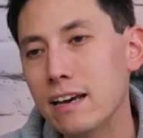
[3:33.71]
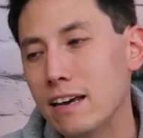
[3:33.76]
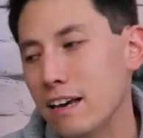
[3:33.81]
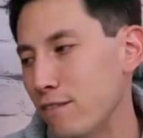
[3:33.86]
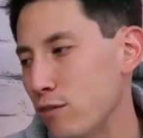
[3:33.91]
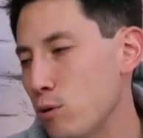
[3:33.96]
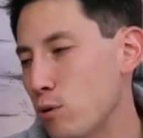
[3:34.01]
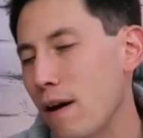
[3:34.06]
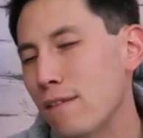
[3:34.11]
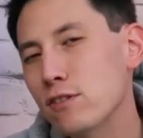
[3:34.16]

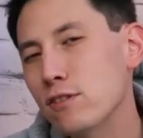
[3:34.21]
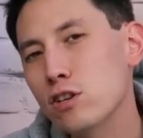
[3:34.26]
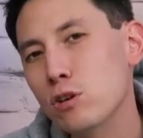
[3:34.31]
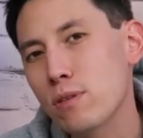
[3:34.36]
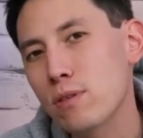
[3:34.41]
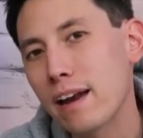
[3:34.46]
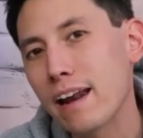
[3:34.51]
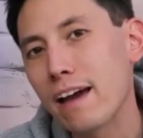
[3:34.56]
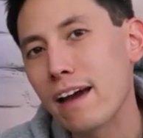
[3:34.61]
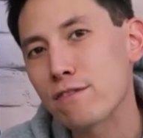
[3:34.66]
If you have to do
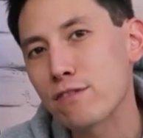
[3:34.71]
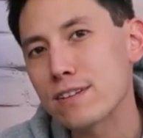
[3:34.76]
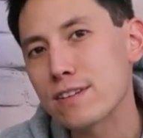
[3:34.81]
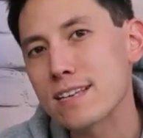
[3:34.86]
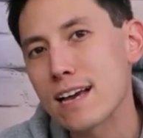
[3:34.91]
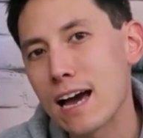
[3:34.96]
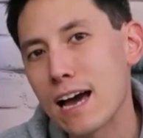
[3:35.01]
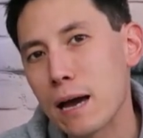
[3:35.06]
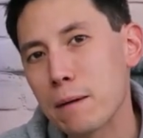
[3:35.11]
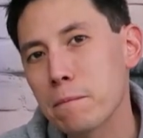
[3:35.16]
that every
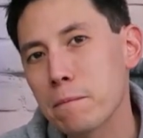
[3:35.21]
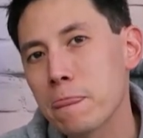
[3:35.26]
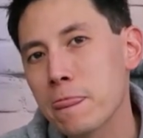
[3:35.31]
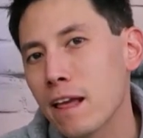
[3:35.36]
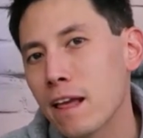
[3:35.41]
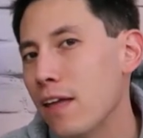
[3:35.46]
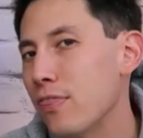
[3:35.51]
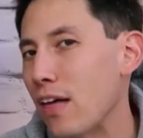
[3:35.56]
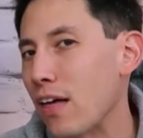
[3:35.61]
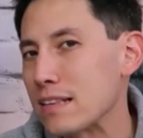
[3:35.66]
time,
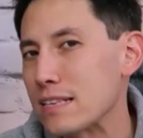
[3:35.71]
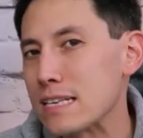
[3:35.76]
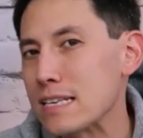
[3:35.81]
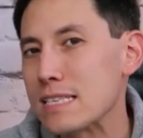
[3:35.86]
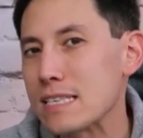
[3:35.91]
that's a